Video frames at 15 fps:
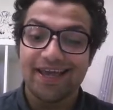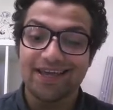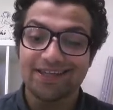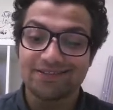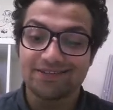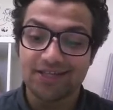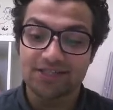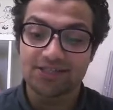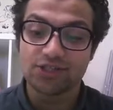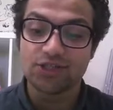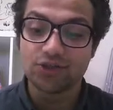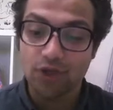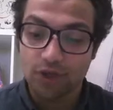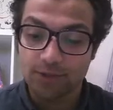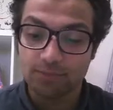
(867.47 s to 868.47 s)
it does
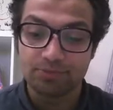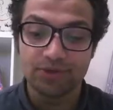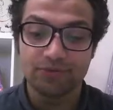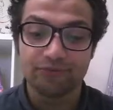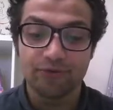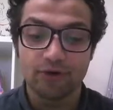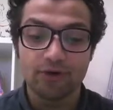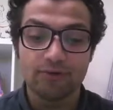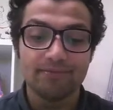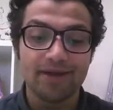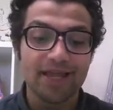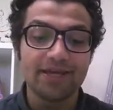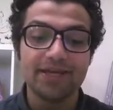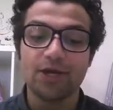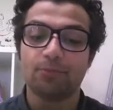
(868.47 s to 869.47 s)
not perform
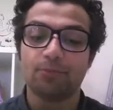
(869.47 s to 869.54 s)
any